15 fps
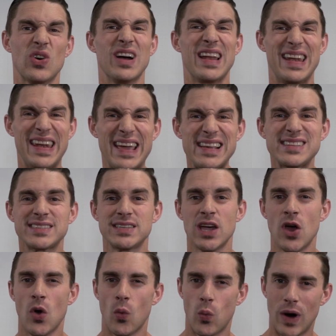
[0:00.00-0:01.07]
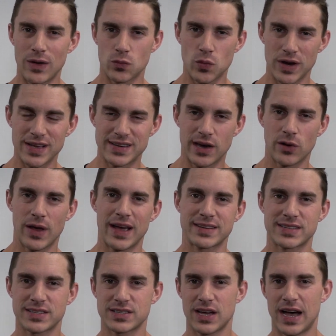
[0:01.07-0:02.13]
or at least one rear delt
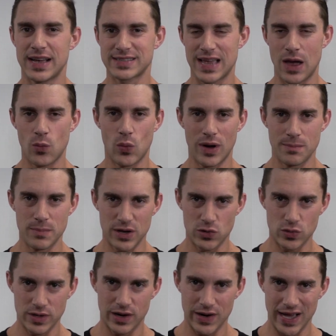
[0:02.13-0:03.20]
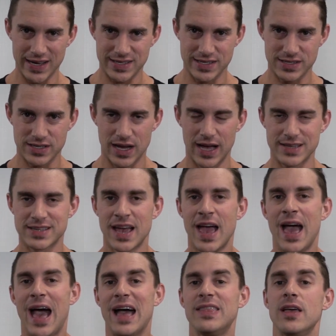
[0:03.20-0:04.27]
exercise and one middle delt exercise.
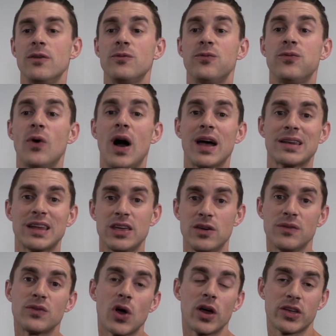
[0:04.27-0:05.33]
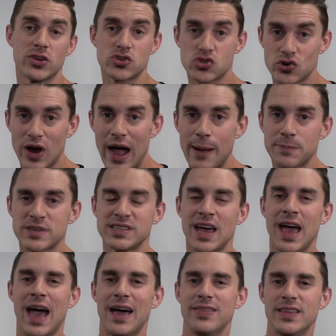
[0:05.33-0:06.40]
And then finally, you've got your traps,
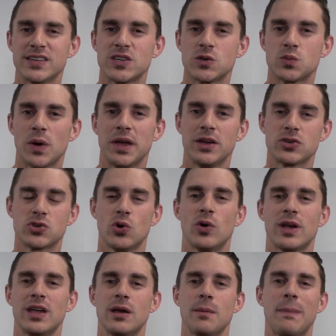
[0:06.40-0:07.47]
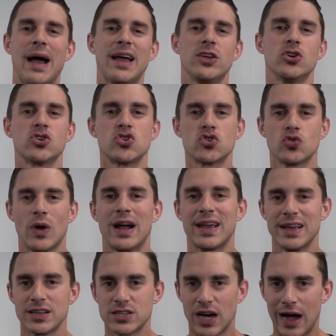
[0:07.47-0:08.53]
and this is where you're talking about your
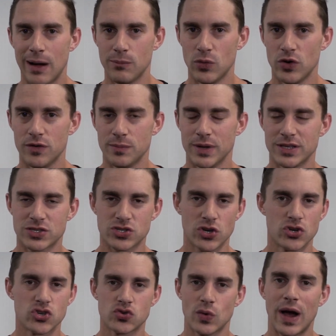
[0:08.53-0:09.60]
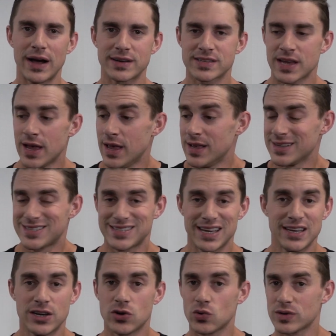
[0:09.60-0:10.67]
shrugging type movements. So shrugs,
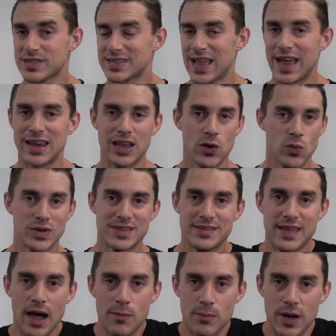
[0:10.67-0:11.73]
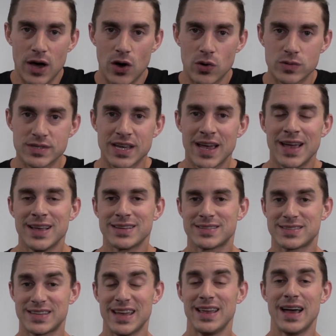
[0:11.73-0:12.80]
seated or standing with dumbbells,
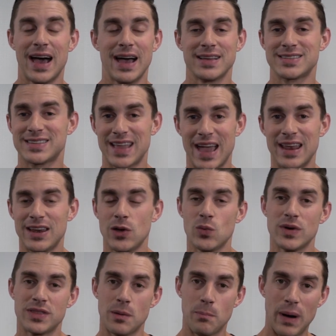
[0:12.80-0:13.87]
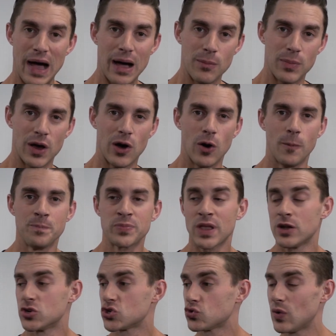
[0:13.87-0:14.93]
standing with a barbell,
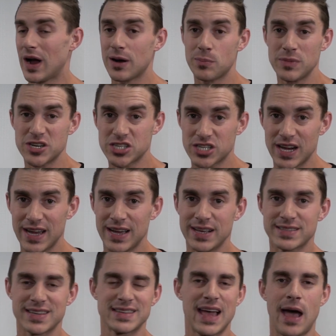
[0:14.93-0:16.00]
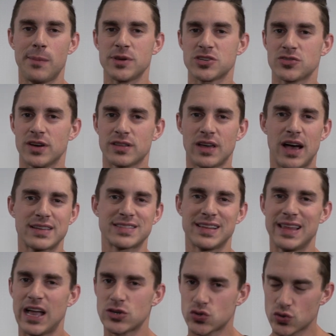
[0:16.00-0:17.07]
shrug machines, there's hammer strength
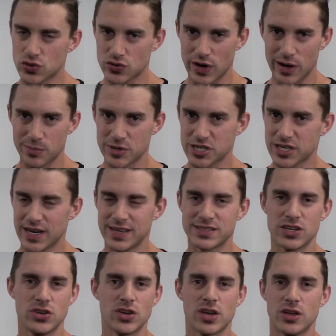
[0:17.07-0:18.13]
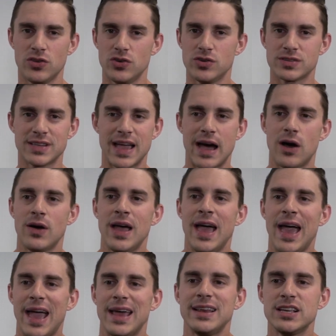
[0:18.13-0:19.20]
isolateral shrug machines that you can use now.
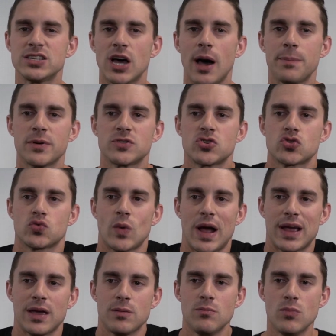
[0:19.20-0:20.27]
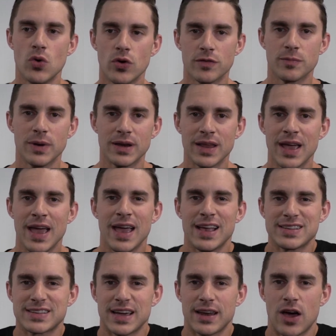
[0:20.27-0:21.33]
Any type of shrugging movement
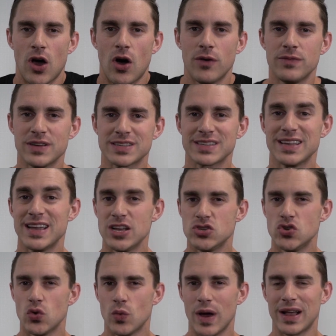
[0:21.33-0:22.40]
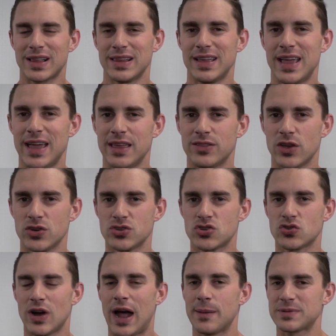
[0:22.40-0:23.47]
is going to obviously directly hit those
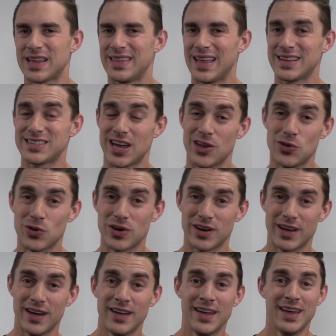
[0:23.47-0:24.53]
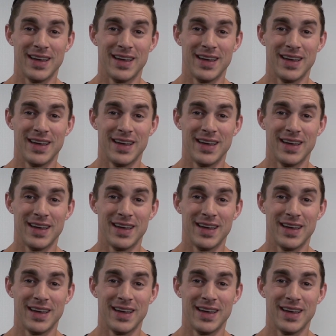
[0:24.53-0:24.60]
traps, and that's how you're going to